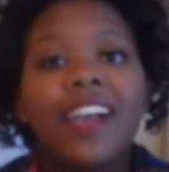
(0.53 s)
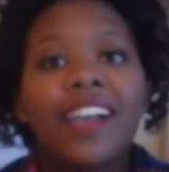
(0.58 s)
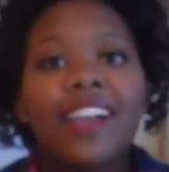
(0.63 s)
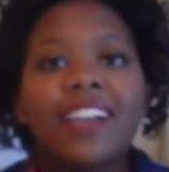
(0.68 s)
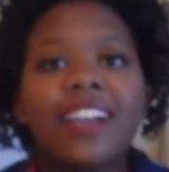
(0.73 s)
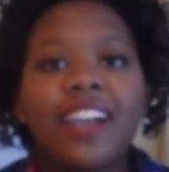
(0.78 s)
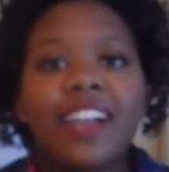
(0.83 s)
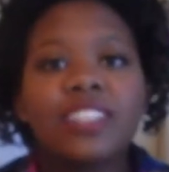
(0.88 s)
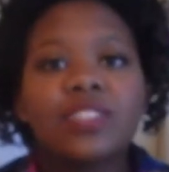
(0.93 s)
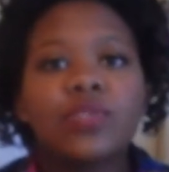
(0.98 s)

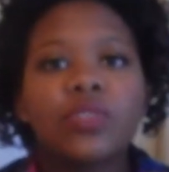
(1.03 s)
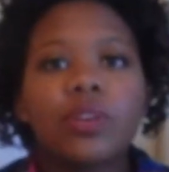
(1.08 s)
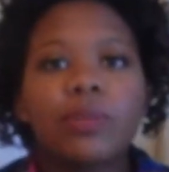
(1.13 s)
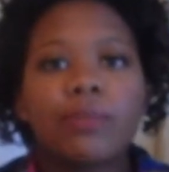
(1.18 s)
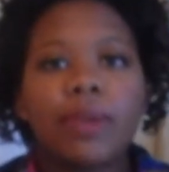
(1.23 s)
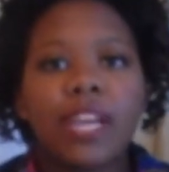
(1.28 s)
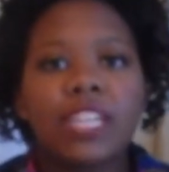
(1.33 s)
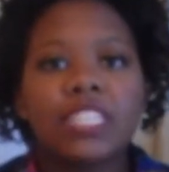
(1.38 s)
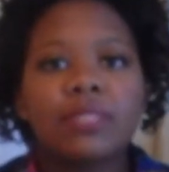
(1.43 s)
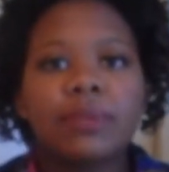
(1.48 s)
Hi guys,
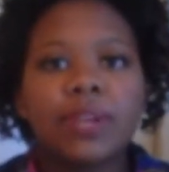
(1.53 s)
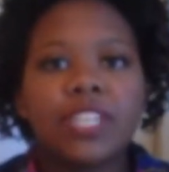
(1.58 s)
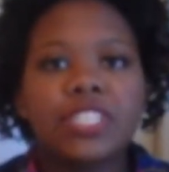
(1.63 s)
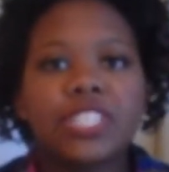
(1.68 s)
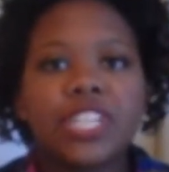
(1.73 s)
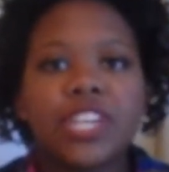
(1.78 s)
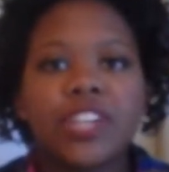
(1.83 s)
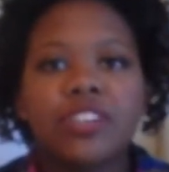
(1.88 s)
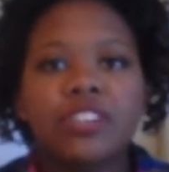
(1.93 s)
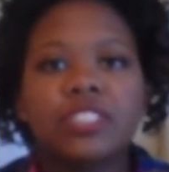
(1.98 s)
welcome back to my
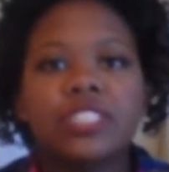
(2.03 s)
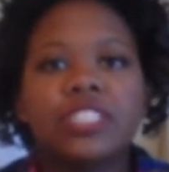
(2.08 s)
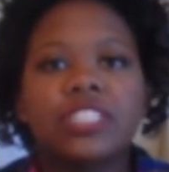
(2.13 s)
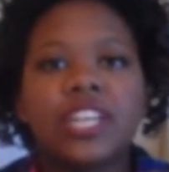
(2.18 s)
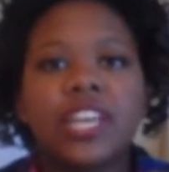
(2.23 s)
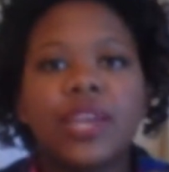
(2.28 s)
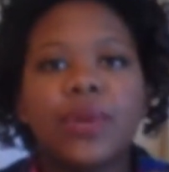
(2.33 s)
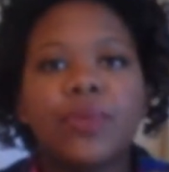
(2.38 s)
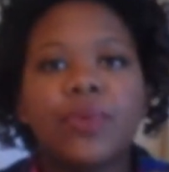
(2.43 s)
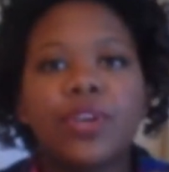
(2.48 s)
channel.
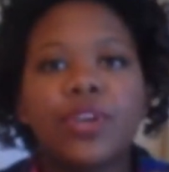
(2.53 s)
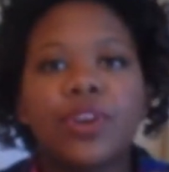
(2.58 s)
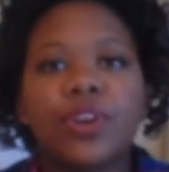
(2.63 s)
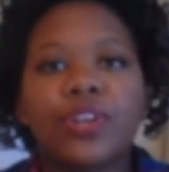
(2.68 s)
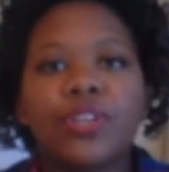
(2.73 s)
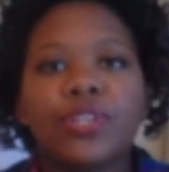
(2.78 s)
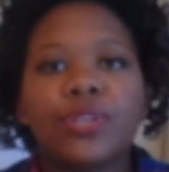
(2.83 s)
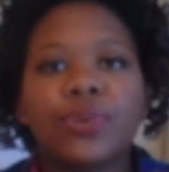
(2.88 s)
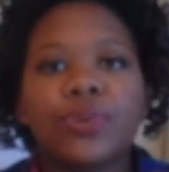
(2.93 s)
Today we are